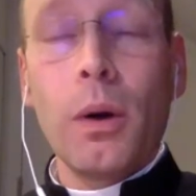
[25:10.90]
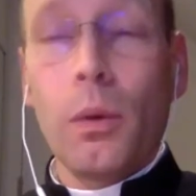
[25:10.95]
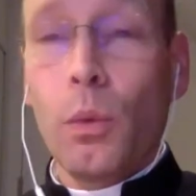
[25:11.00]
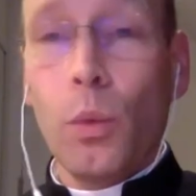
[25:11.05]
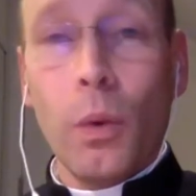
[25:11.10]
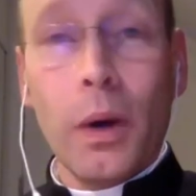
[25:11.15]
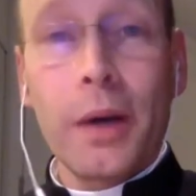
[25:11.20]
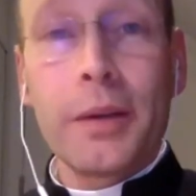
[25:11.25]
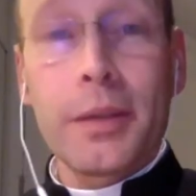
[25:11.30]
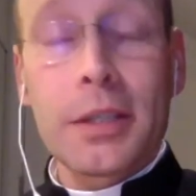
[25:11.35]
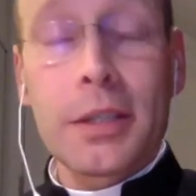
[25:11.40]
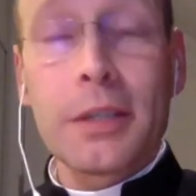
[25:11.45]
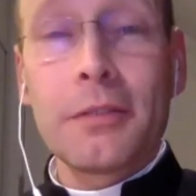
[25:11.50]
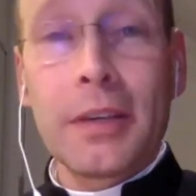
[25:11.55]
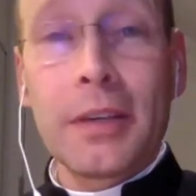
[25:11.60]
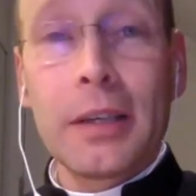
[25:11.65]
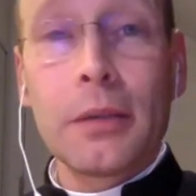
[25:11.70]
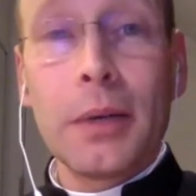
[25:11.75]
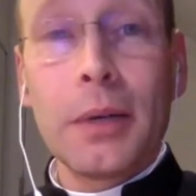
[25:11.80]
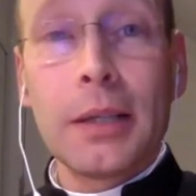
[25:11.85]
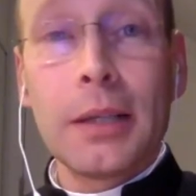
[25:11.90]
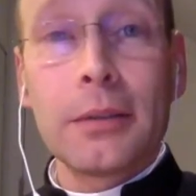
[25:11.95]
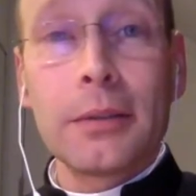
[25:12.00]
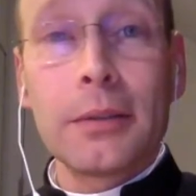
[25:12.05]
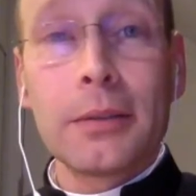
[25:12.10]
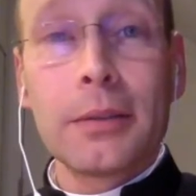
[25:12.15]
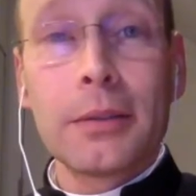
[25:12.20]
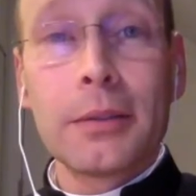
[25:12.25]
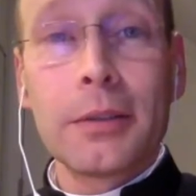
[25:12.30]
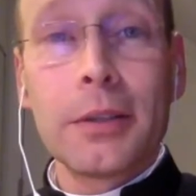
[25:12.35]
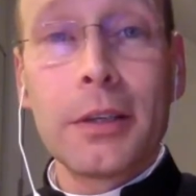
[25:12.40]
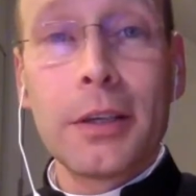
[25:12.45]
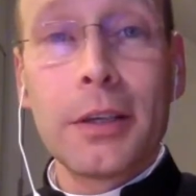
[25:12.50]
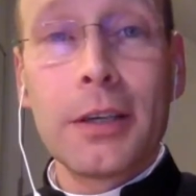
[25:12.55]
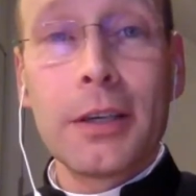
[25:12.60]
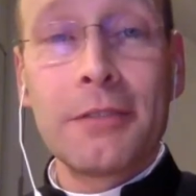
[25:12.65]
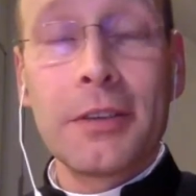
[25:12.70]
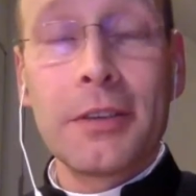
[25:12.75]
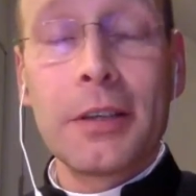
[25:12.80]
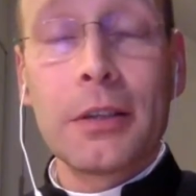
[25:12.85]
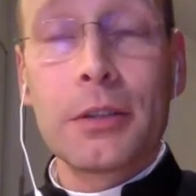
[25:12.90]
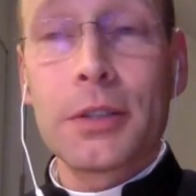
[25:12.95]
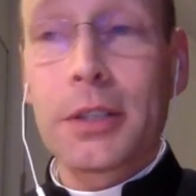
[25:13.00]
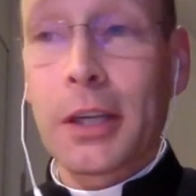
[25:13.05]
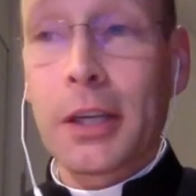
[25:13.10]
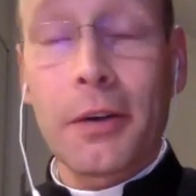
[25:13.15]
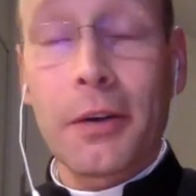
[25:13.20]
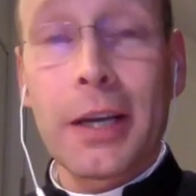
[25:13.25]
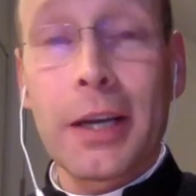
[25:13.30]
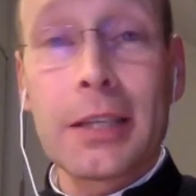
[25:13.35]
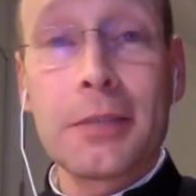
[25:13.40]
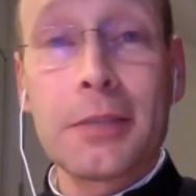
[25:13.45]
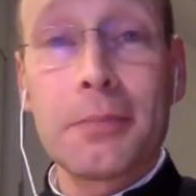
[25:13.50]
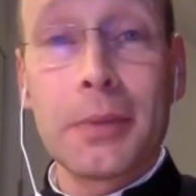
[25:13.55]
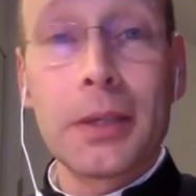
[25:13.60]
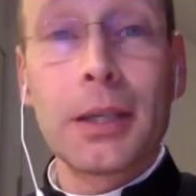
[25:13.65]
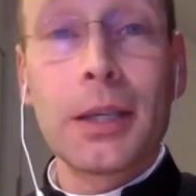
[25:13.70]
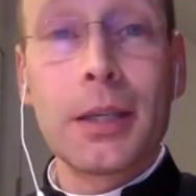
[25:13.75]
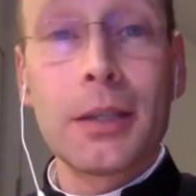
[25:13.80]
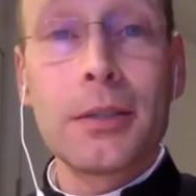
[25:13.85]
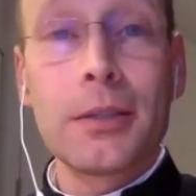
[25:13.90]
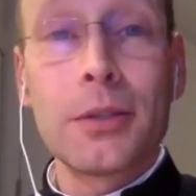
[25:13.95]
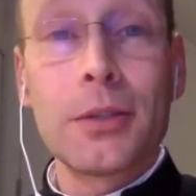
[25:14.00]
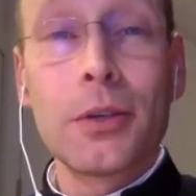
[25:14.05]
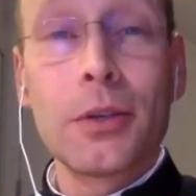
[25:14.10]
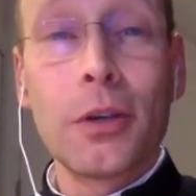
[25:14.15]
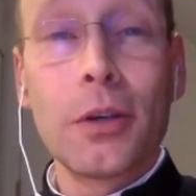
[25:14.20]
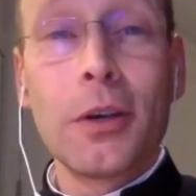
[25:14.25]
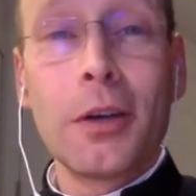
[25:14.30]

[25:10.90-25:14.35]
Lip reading: Why does it feel well? It feels great because